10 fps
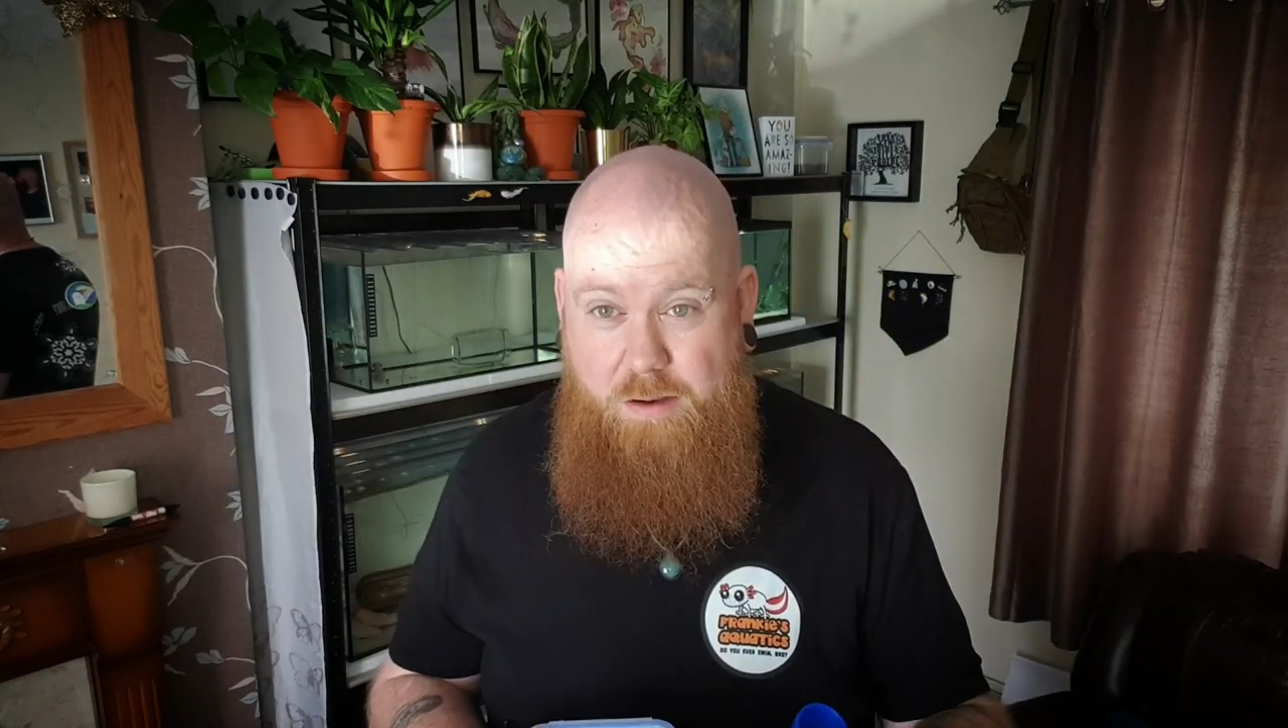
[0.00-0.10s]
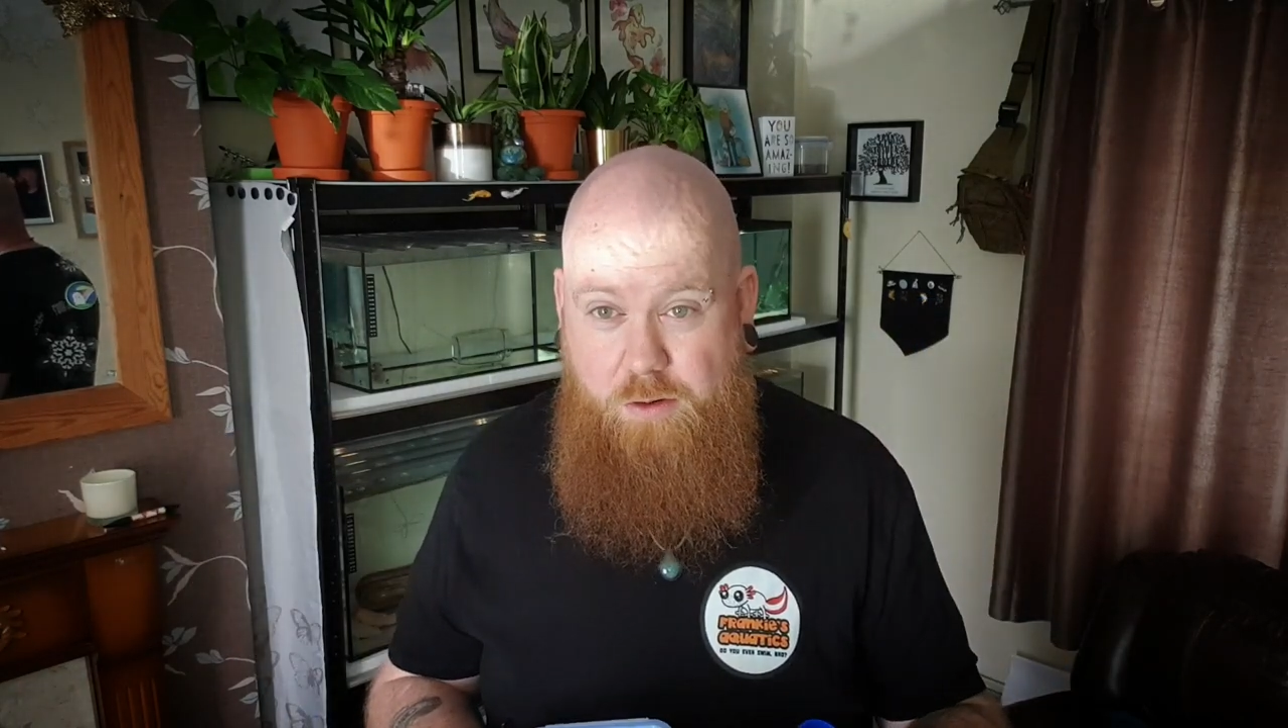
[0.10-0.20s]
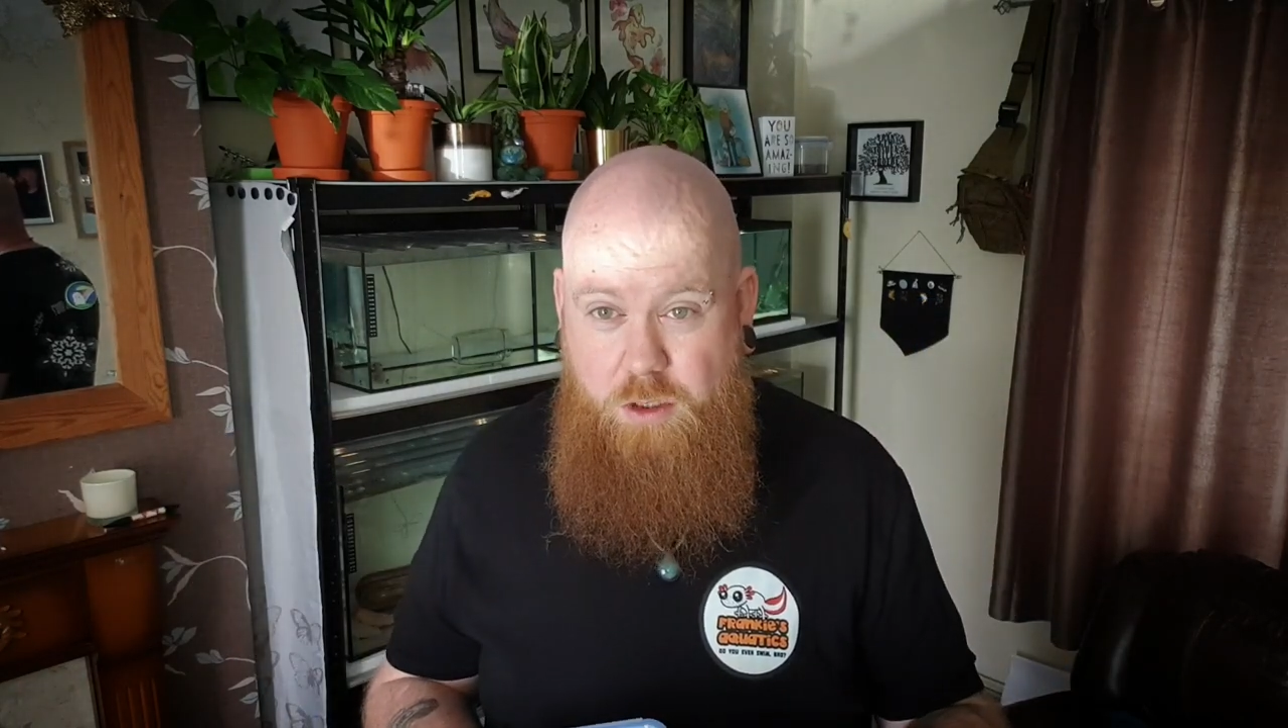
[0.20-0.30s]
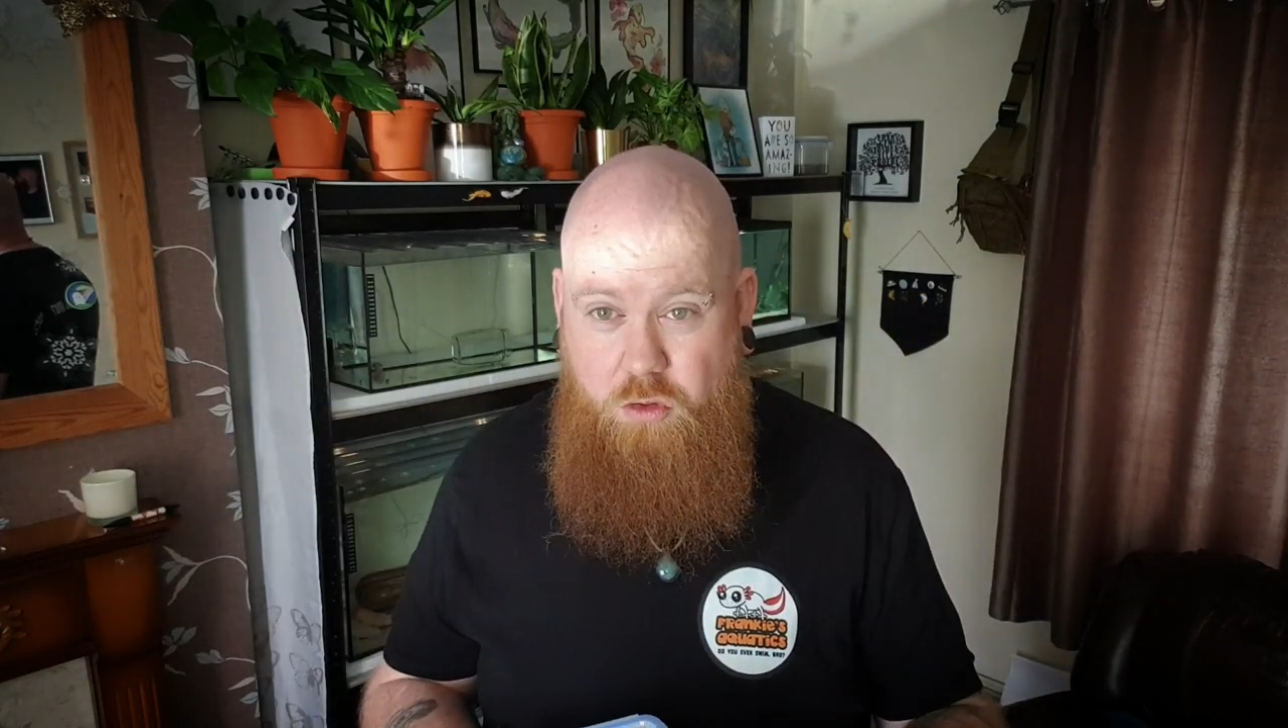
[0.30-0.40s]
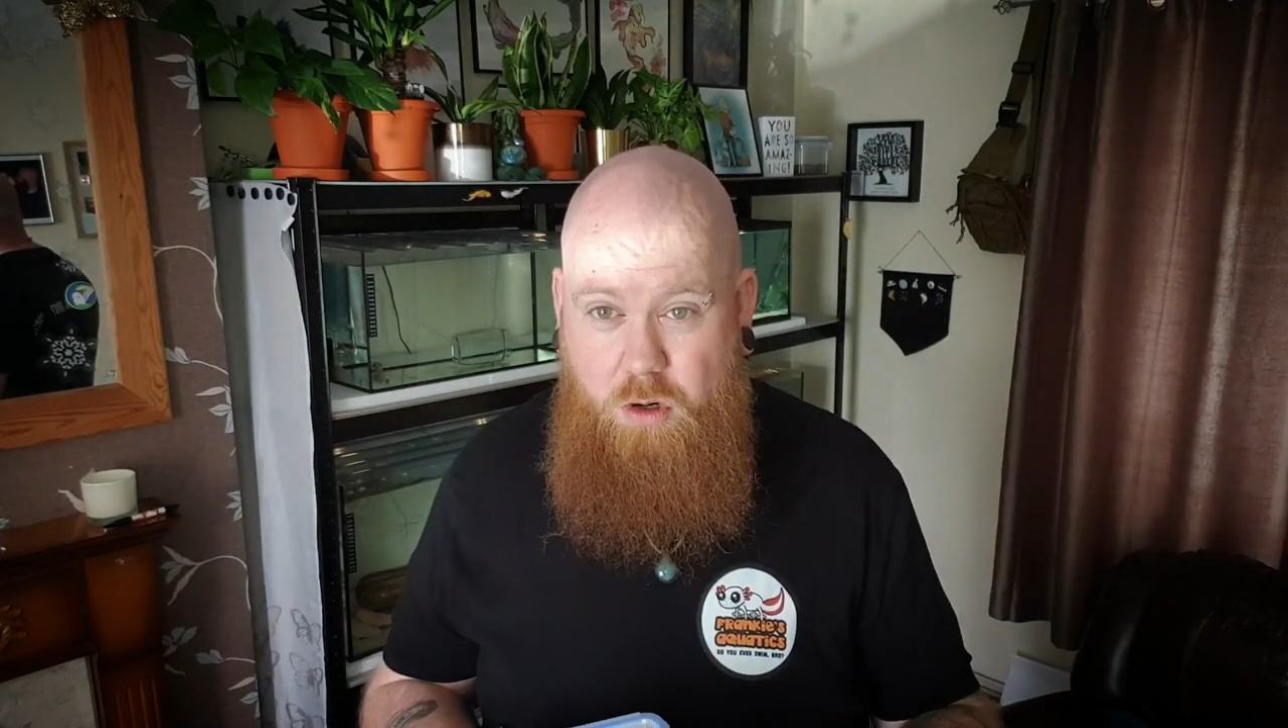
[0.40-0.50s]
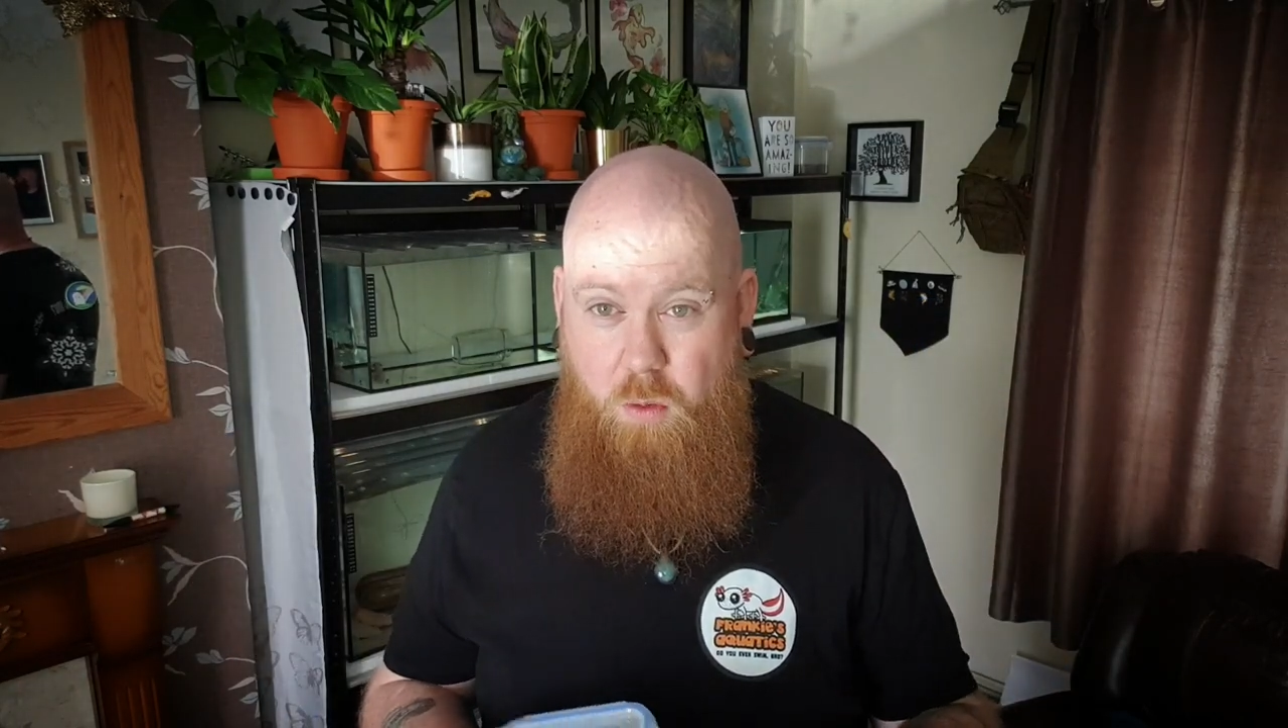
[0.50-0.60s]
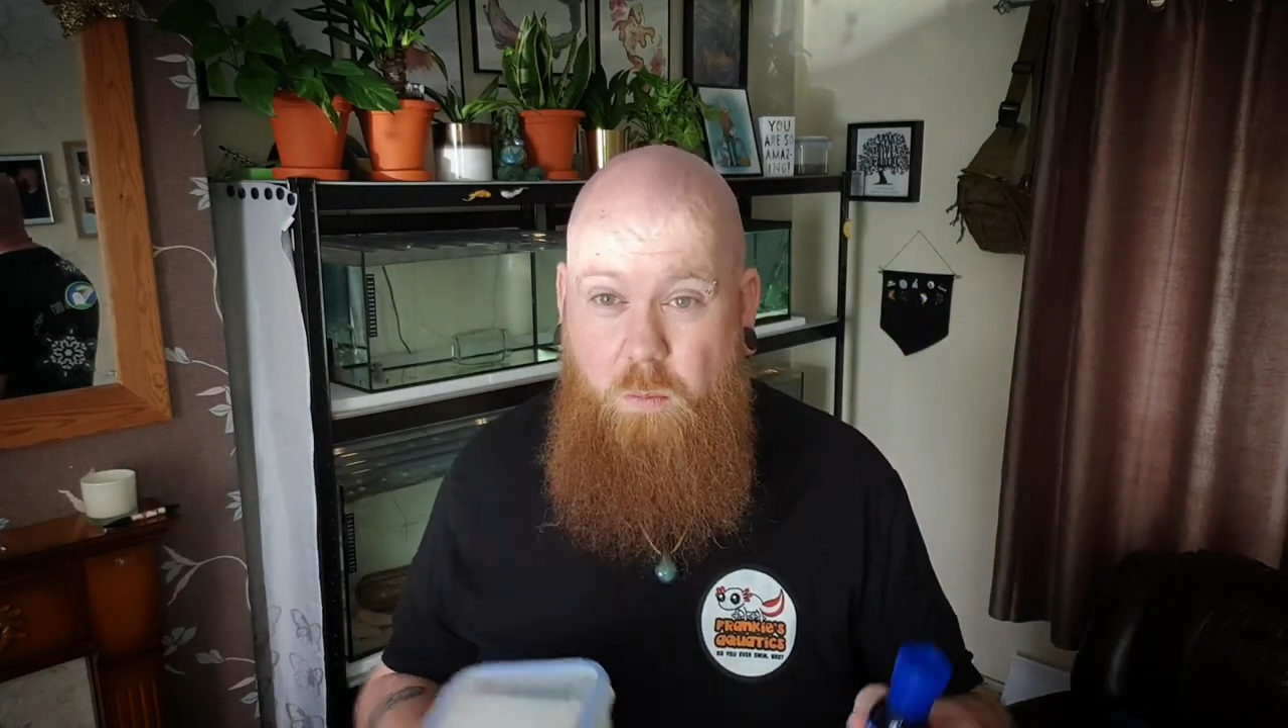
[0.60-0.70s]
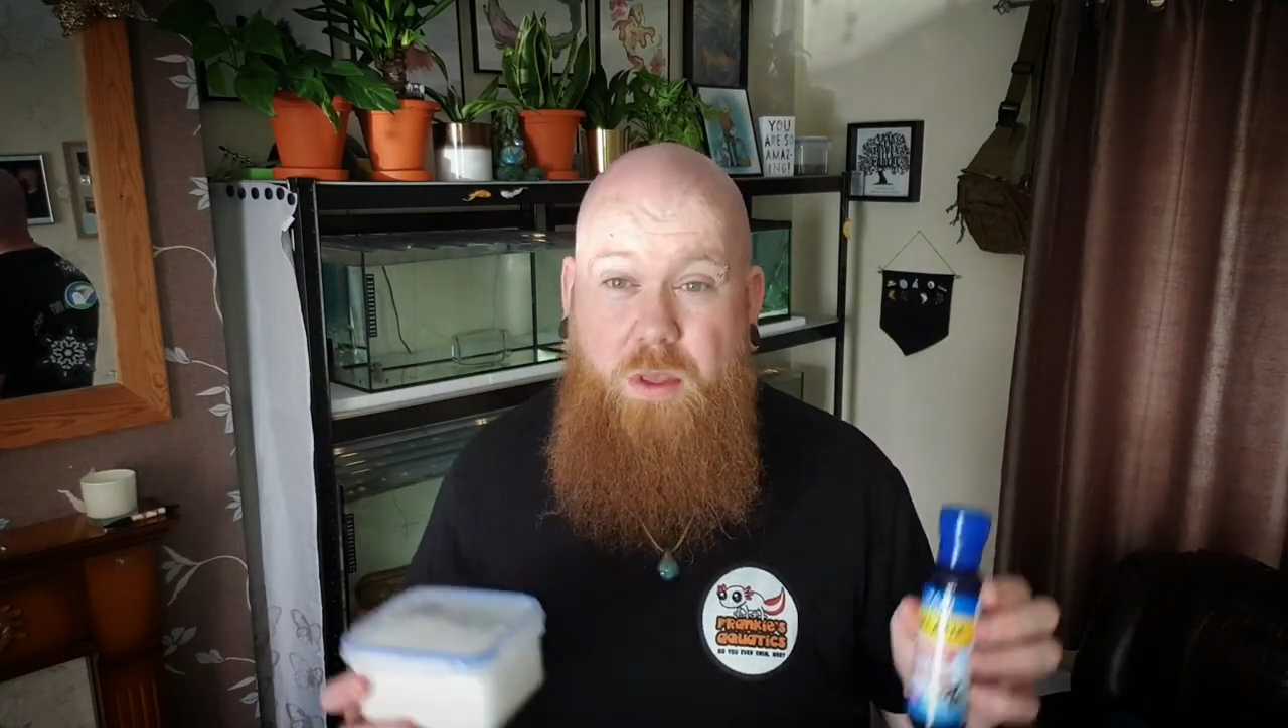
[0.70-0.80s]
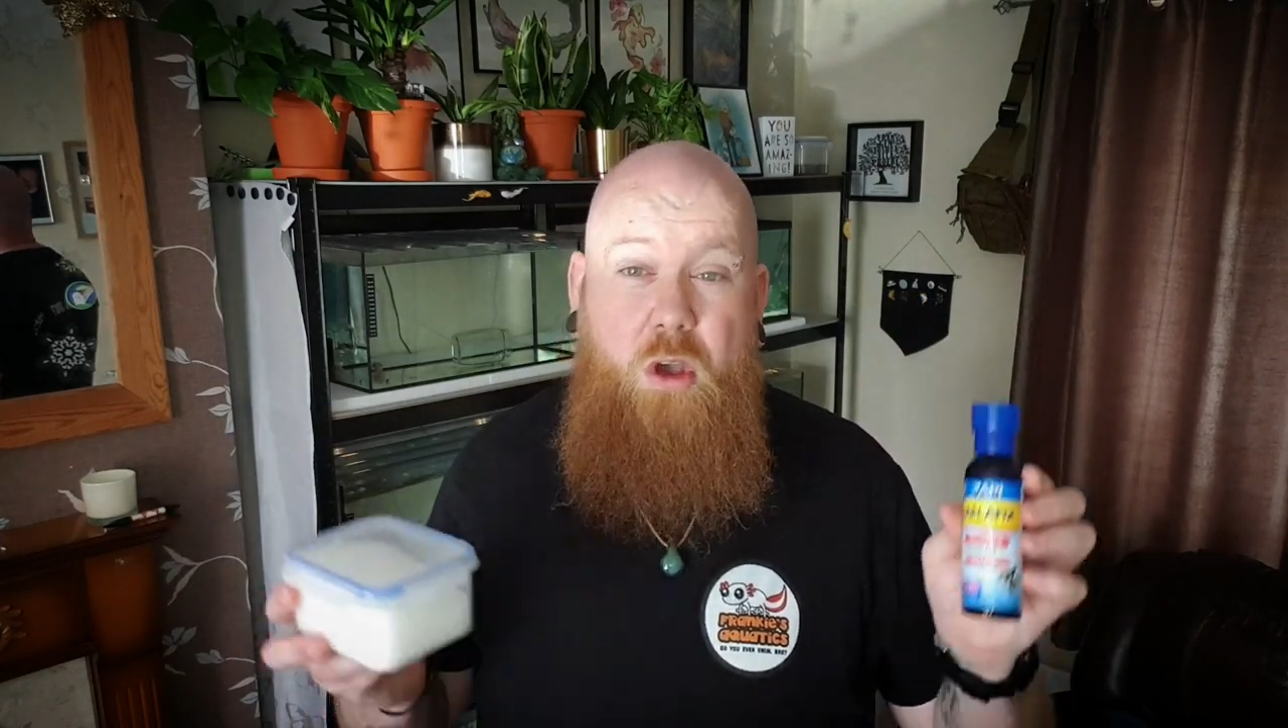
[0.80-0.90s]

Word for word: of control.